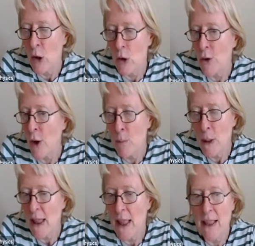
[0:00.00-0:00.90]
looks
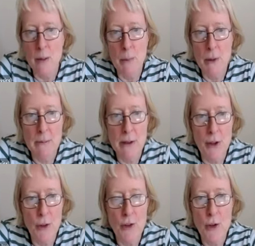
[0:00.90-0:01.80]
complicated, but I'm
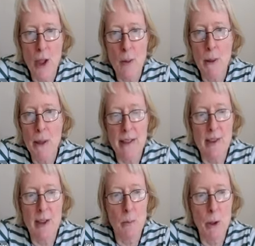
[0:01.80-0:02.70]
just interpolating